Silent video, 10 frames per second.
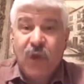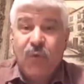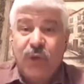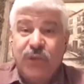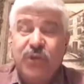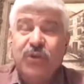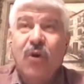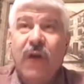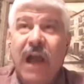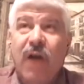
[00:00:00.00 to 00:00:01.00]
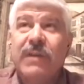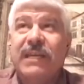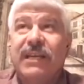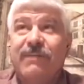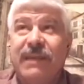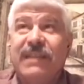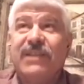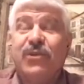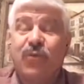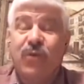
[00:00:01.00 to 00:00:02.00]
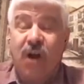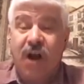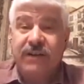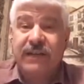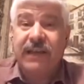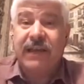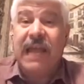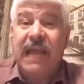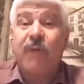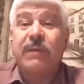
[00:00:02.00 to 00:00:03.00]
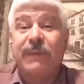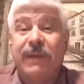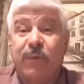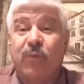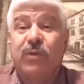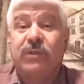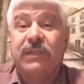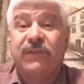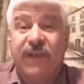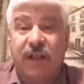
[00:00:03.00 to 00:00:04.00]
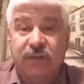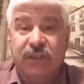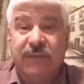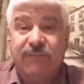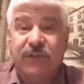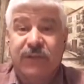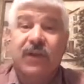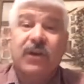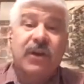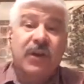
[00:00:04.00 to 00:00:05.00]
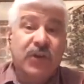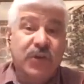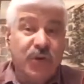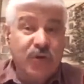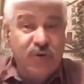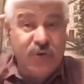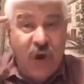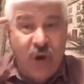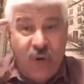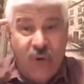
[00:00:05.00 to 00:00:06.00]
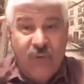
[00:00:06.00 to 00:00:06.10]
when you know how many committees you were on and how many people were disfellowshipped, you know